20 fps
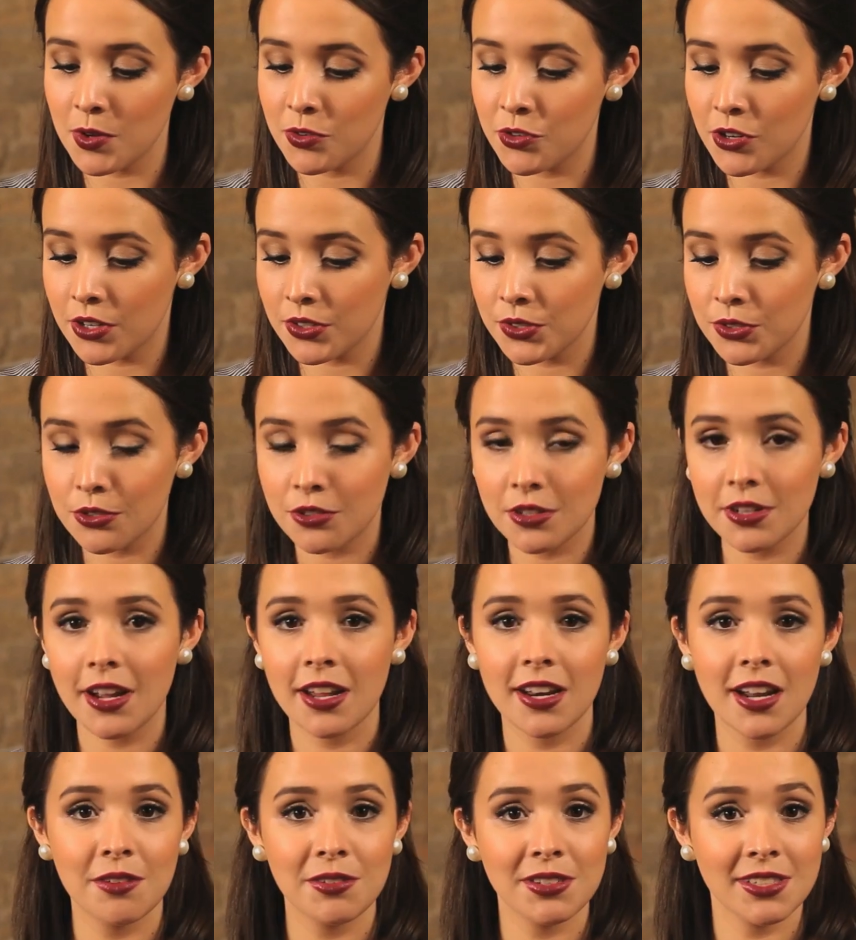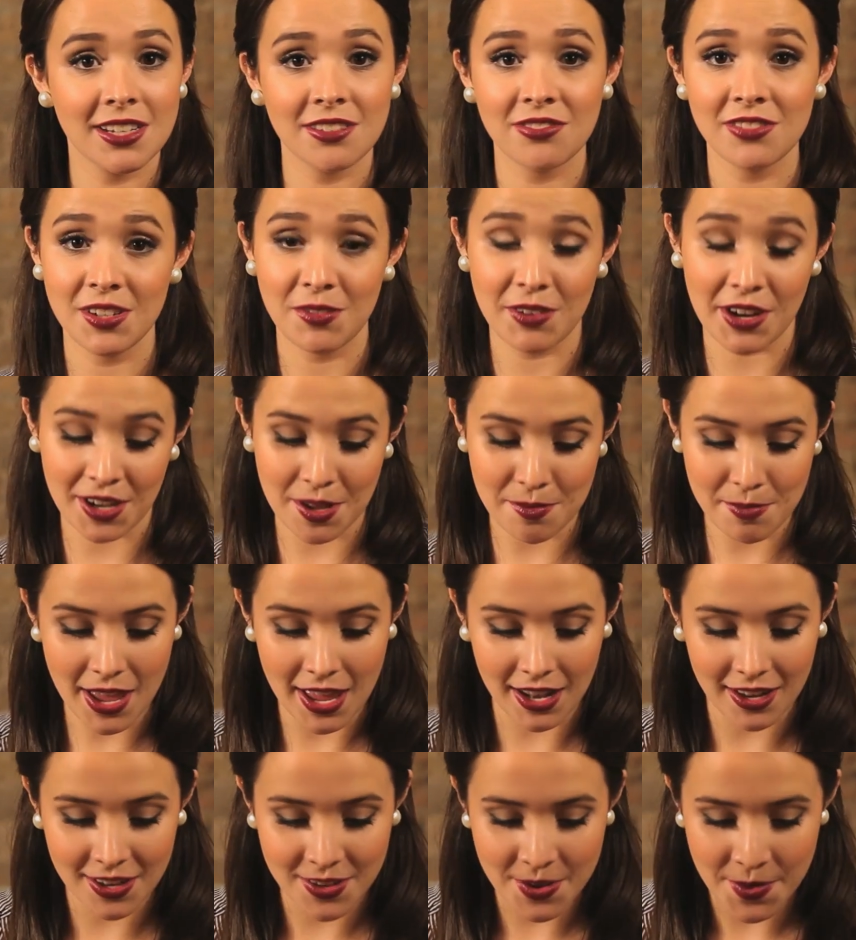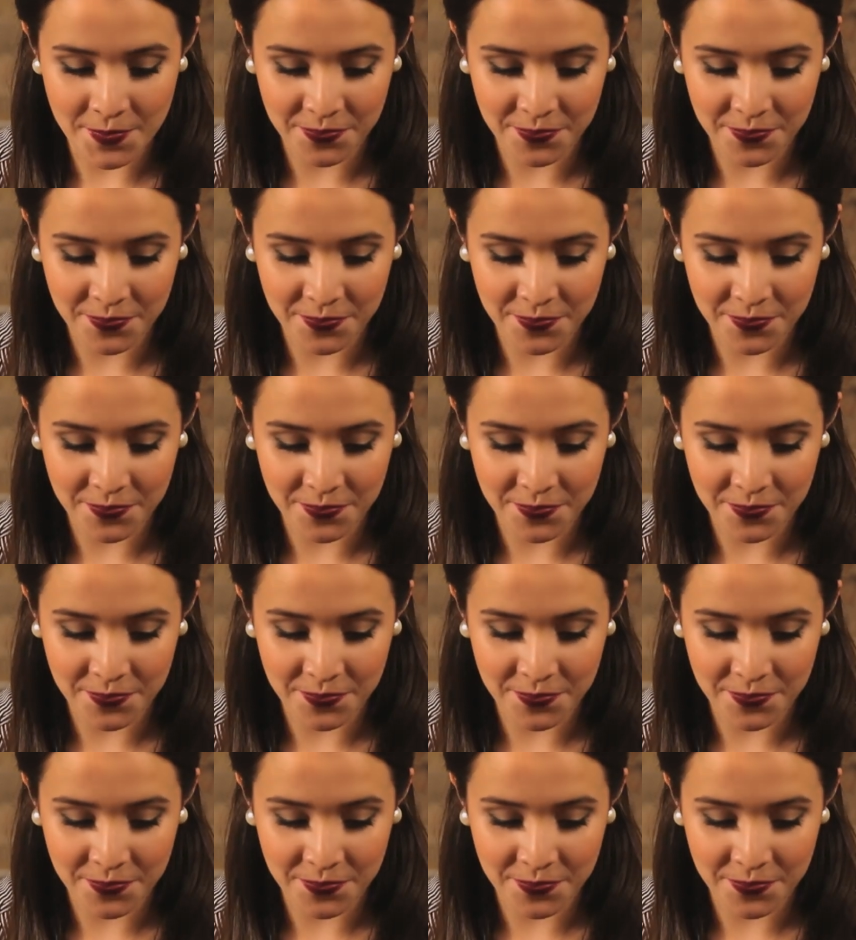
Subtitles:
the drugstore, and I would definitely recommend.